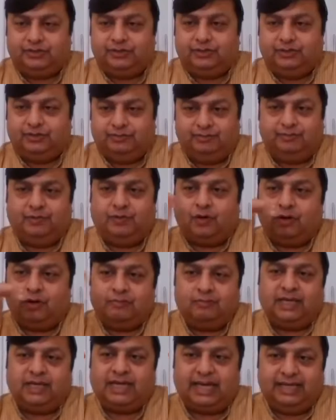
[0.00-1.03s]
So
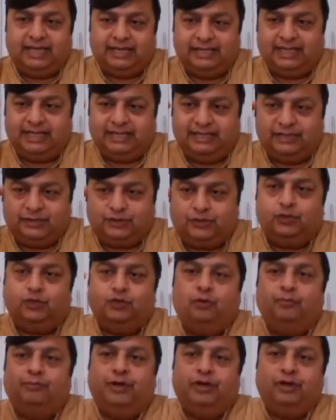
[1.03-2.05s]
normal idea is to
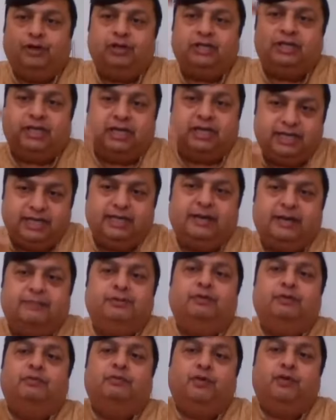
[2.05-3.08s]
go beyond 30, you
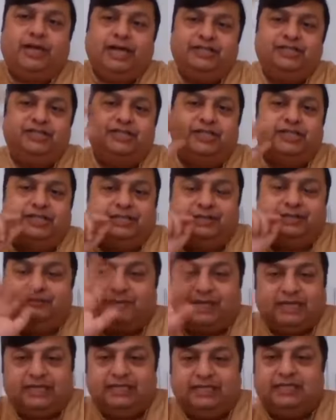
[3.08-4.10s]
have to be more agitated,
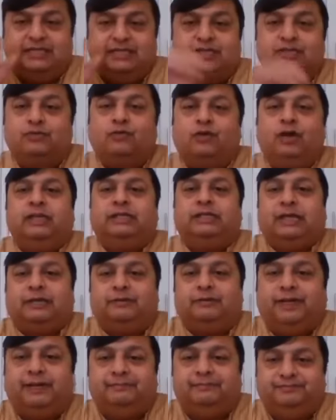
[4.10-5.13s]
but it doesn't work
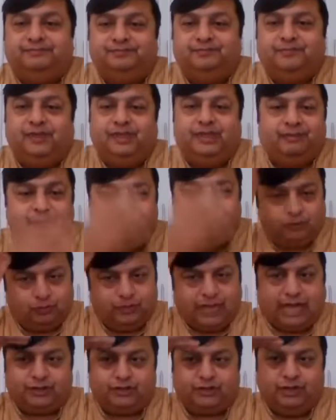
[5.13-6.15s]
that way. You have to
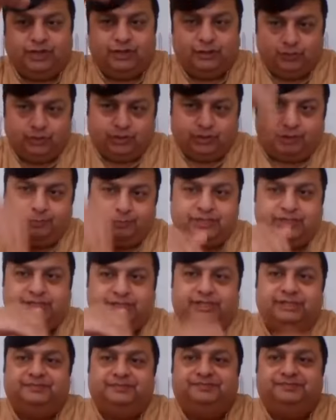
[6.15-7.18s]
go actually do the
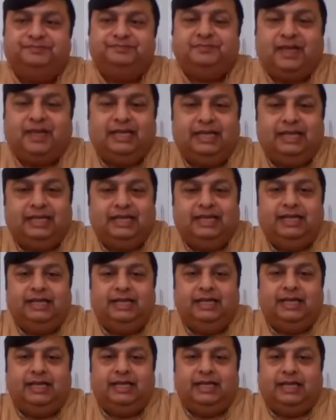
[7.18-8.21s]
opposite.
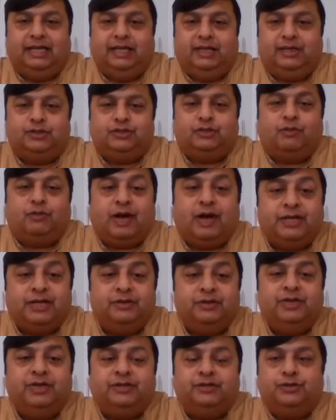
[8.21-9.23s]
So what
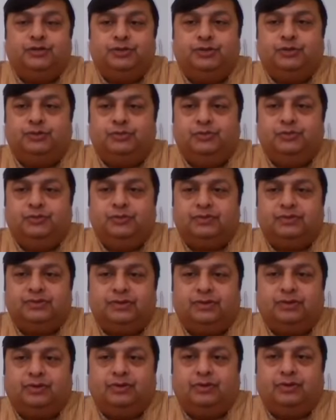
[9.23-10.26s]
you need to do,
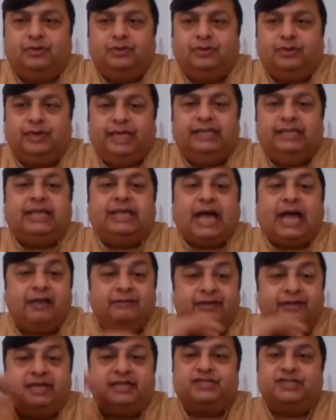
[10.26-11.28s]
so in the
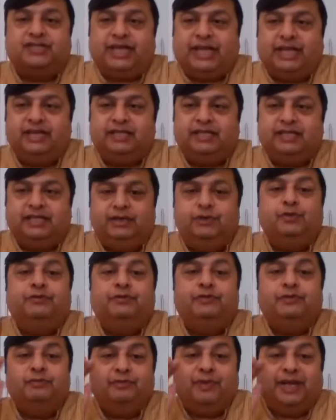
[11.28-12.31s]
awake state,
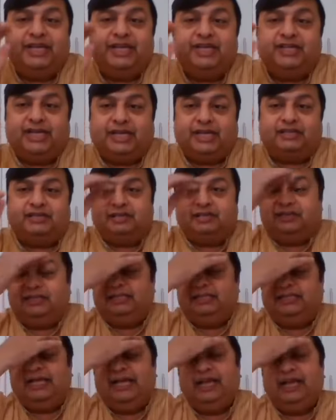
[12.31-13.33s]
if you meditate,
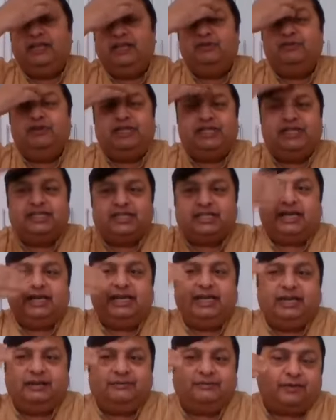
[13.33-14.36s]
then you
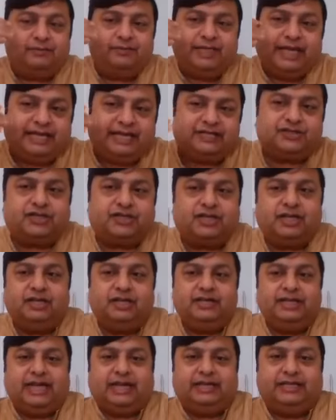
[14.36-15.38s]
disconnect from the
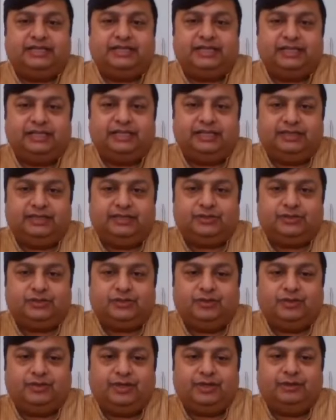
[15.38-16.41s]
external reality.
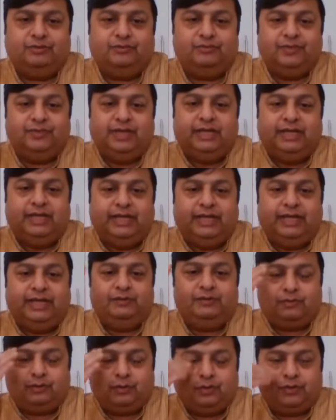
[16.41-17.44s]
So you
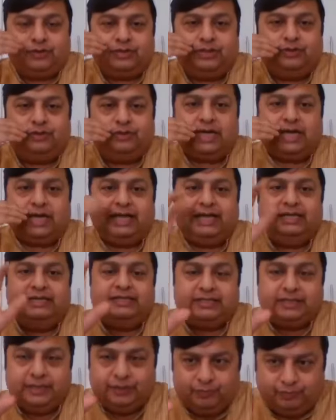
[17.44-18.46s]
close your
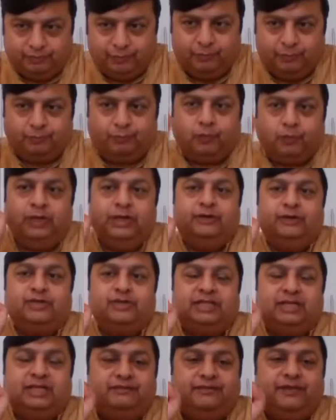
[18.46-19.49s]
eyes, you pull
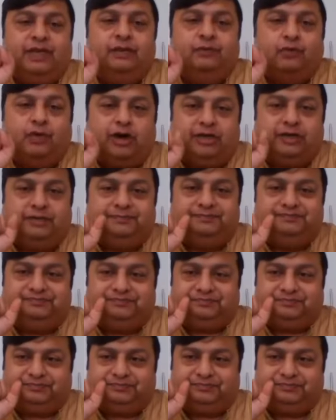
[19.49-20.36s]
yourself inward.